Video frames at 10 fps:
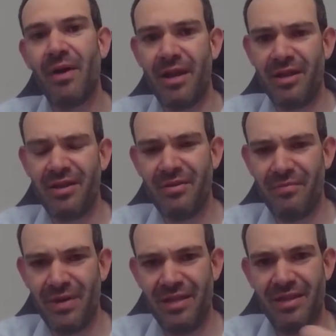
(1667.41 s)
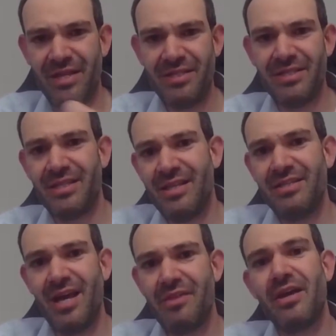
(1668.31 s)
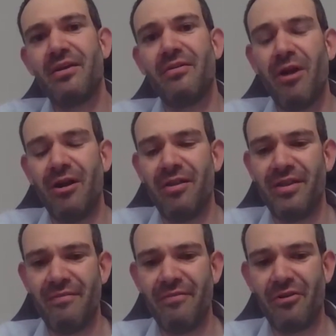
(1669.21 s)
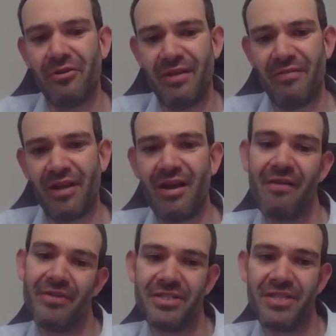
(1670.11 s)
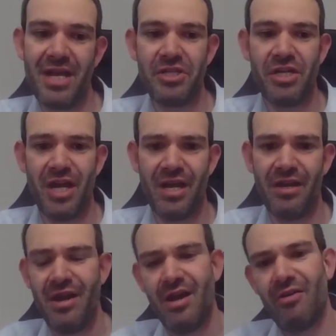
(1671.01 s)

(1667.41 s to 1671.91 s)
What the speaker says: But this I think part of the difficulty of the conversation,